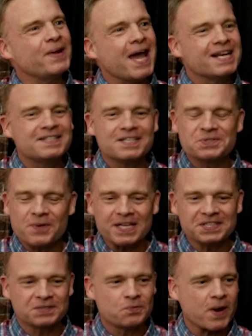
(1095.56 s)
a
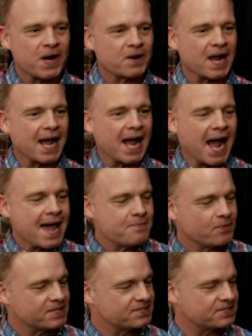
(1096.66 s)
situation where I
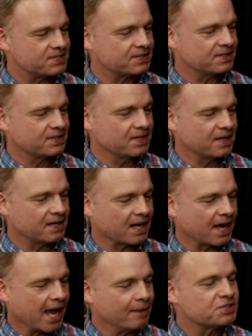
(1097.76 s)
was
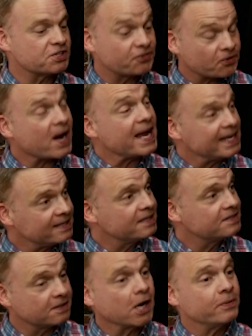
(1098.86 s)
afraid
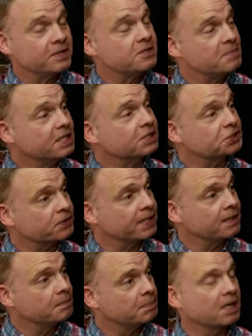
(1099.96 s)
to go into the ministry
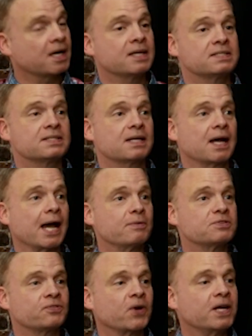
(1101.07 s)
because I
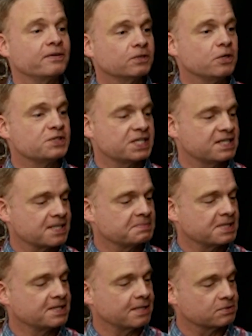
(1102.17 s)
was afraid of losing
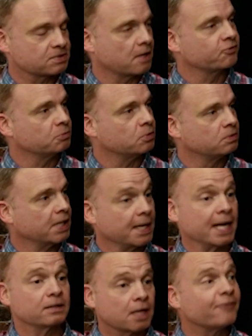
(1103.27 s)
something that was comfortable. And I
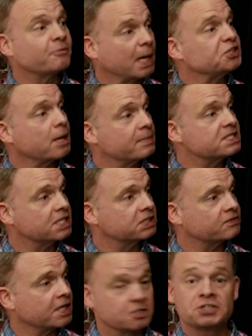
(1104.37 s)
loved my job at Six
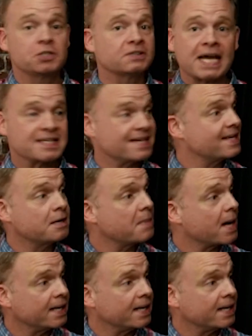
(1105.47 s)
Flags. There's still days I think about it.